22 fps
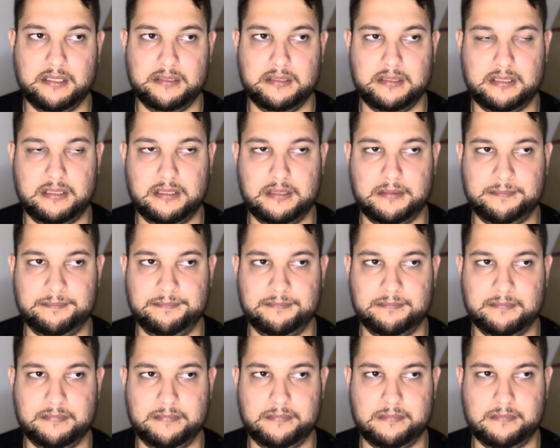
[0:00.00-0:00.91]
I
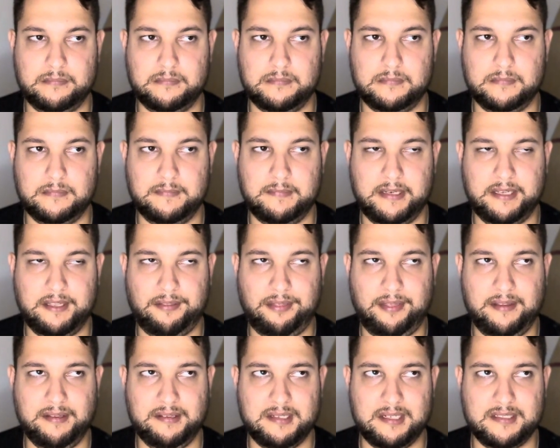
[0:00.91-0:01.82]

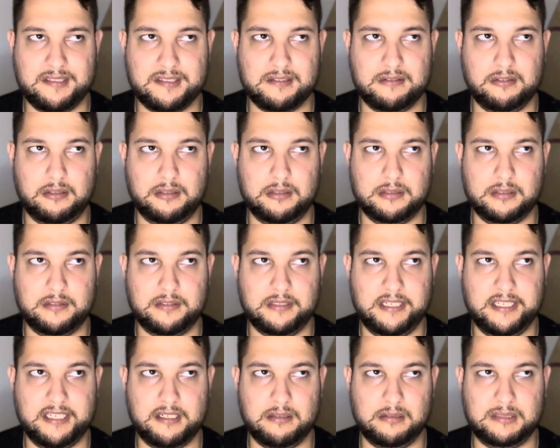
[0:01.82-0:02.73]
think that's called
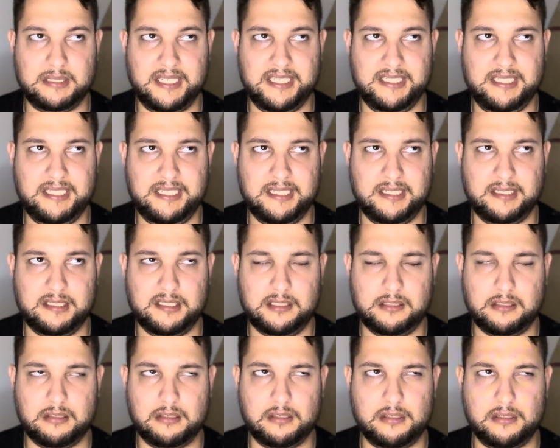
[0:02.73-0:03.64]
echolalia
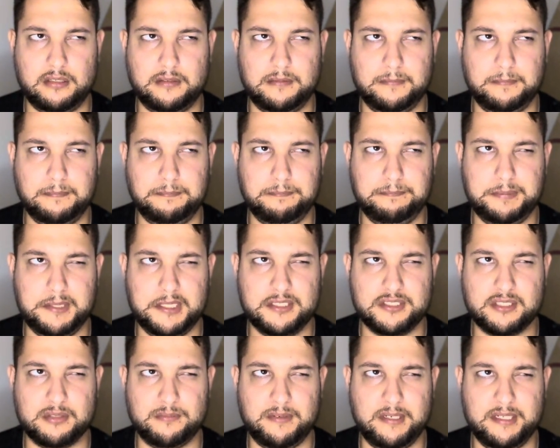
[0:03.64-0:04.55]
or
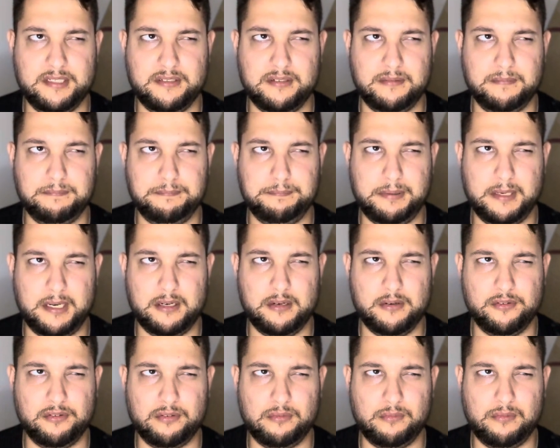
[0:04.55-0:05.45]

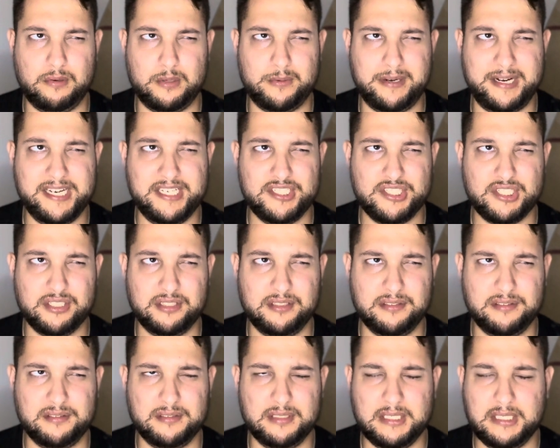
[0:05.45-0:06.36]

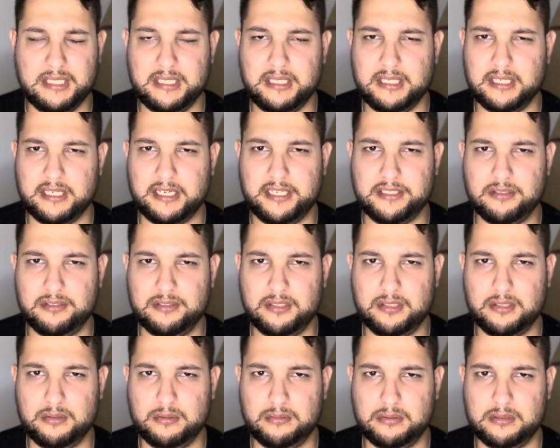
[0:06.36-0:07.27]
perseveration. I don't
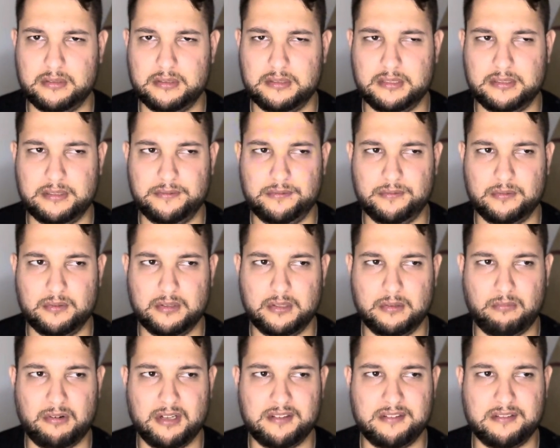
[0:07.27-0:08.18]
know if
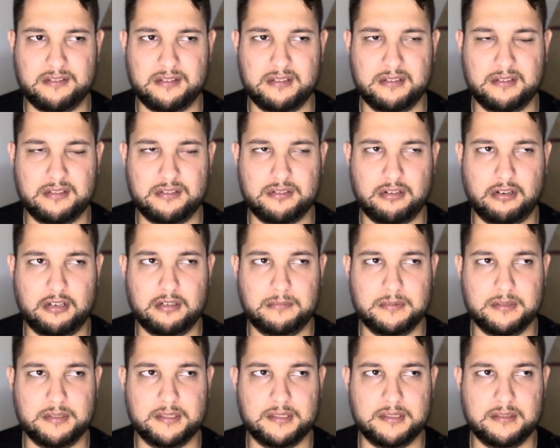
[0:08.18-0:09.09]
what's the
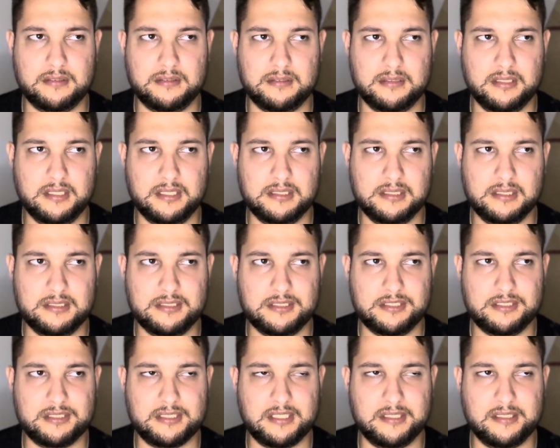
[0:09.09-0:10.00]
term in
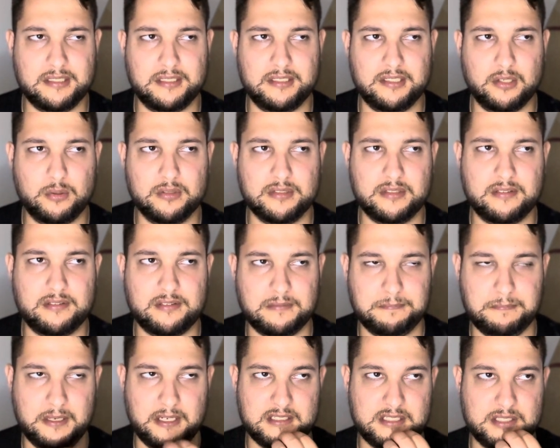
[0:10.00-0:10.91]
English. I know it's
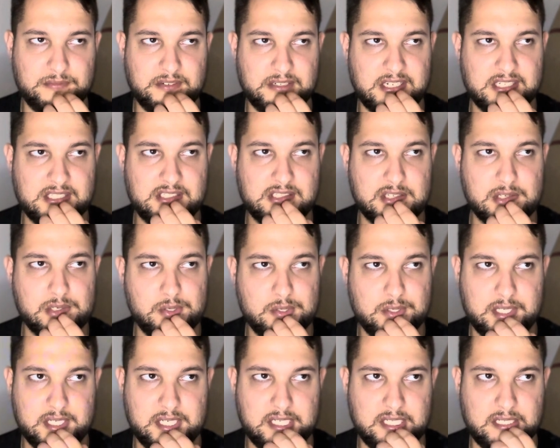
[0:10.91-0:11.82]

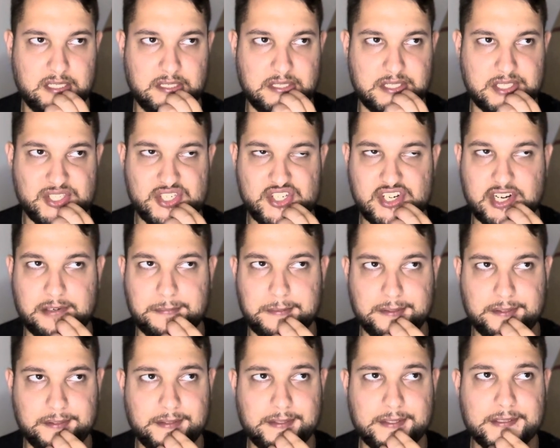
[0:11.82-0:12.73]
perseveration in
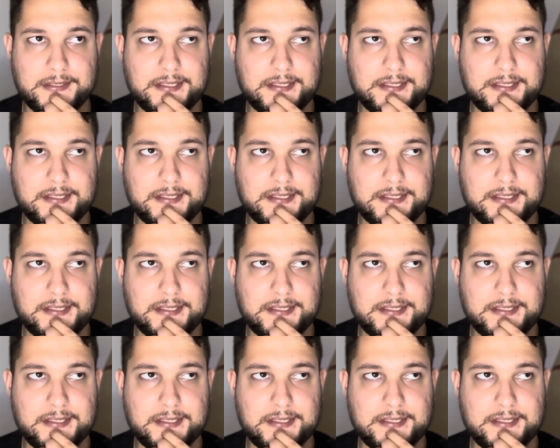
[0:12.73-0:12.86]
German.